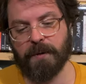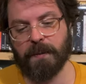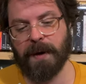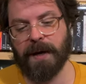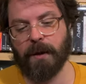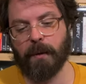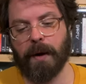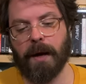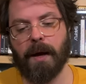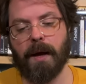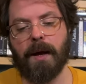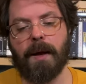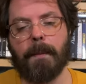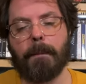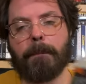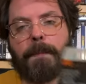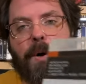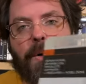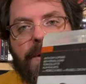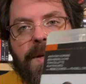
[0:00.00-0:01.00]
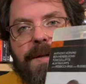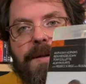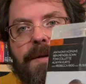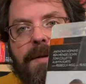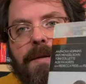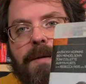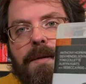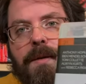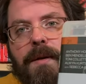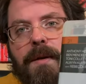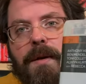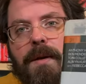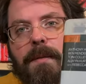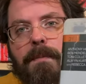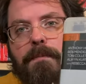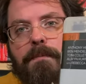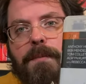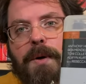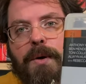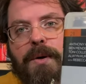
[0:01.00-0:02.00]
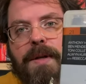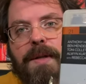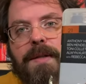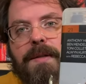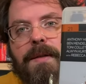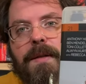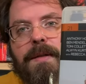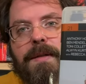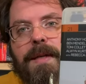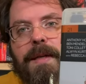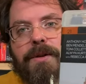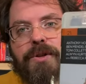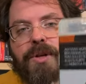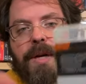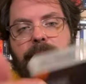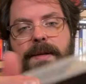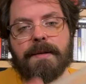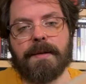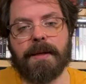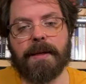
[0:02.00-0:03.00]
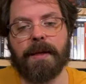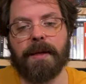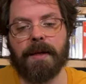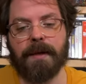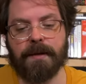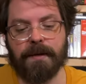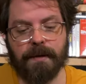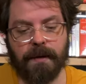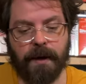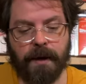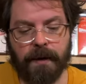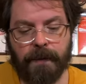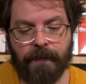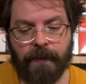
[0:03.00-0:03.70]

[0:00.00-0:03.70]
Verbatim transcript: By the way, bonus, bonus soundtrack CD inside.